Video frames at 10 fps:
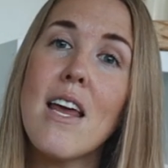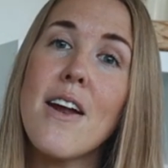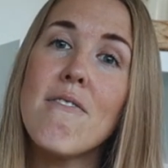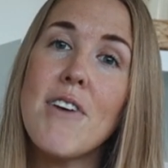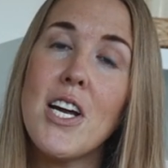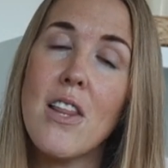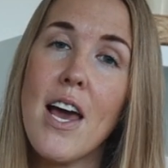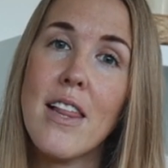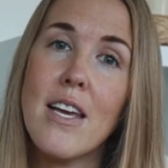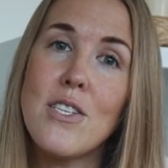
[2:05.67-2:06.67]
they are very
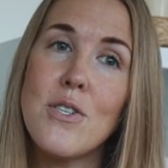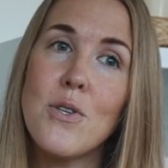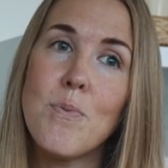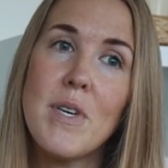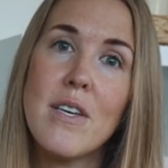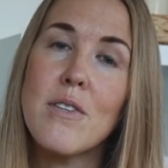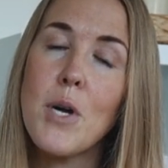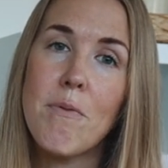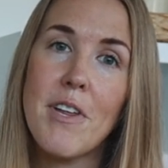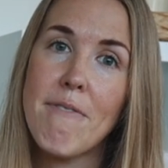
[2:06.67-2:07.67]
likely to be
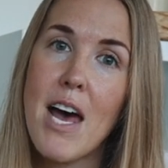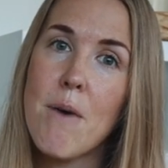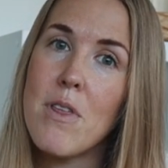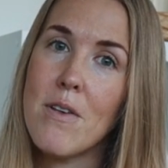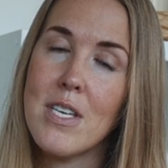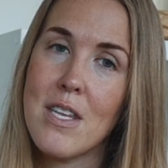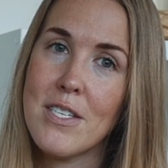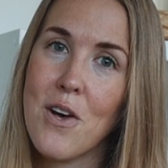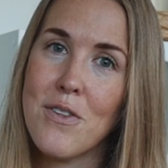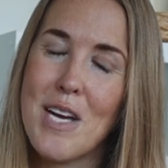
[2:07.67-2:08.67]
perfectly fine with using these
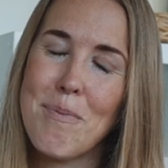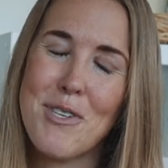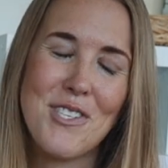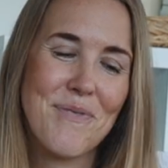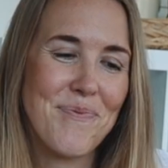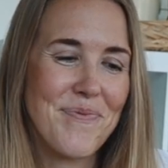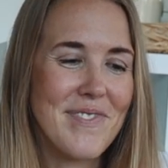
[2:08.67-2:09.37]
cloth diapers.